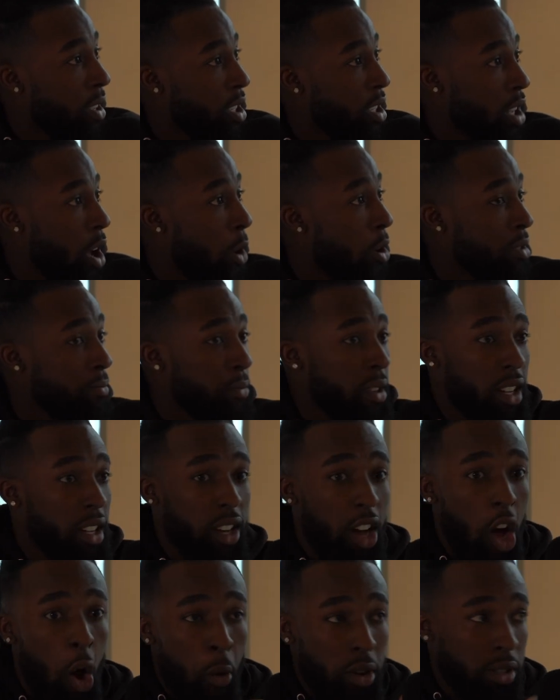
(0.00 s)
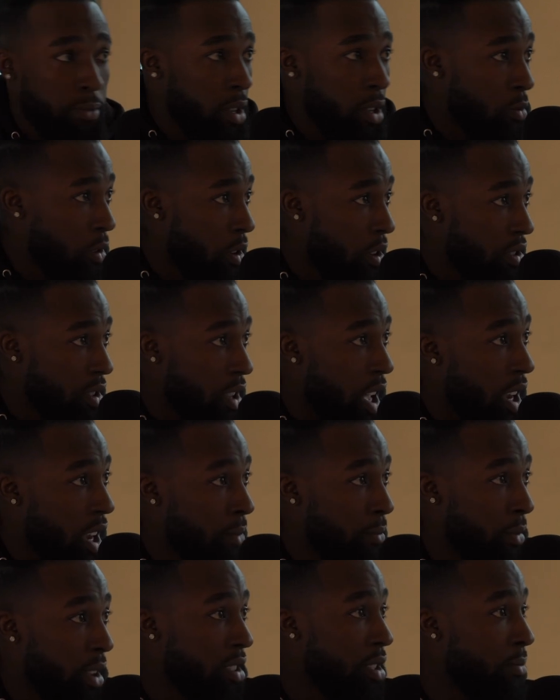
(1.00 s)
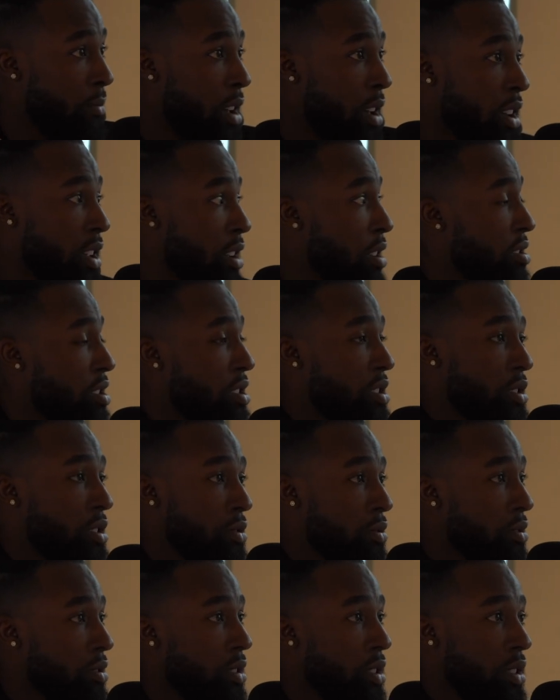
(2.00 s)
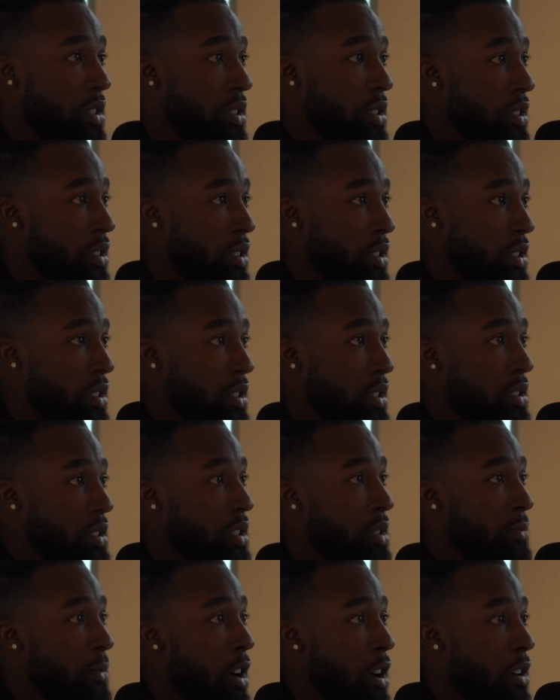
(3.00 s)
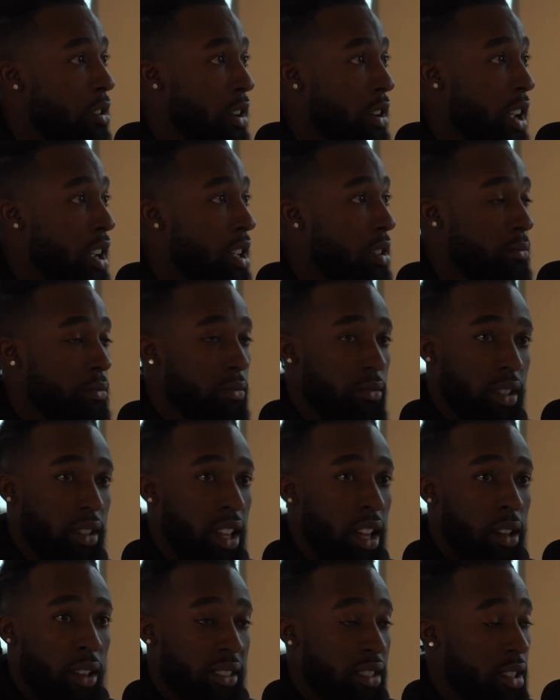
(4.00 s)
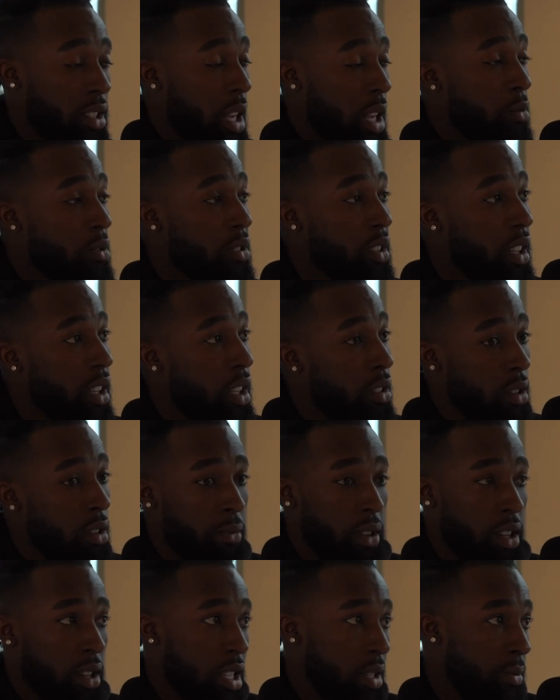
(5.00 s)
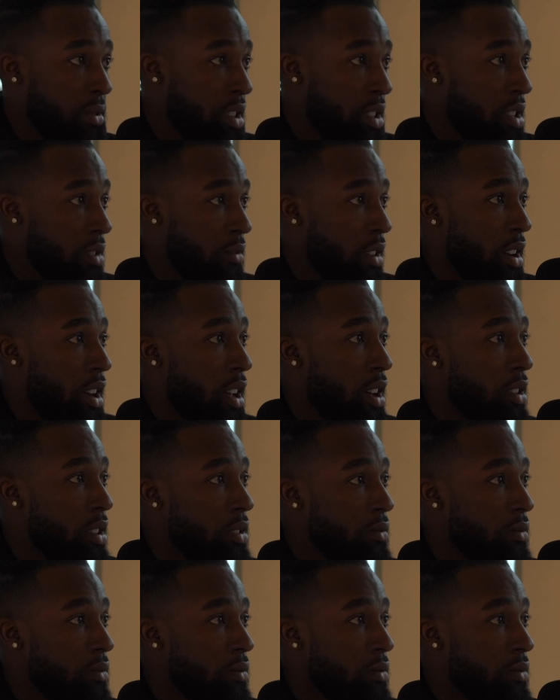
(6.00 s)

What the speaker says: it can always be worse. I can be in somebody else's shoes tomorrow. They like I said, they will kill to be in this position right now.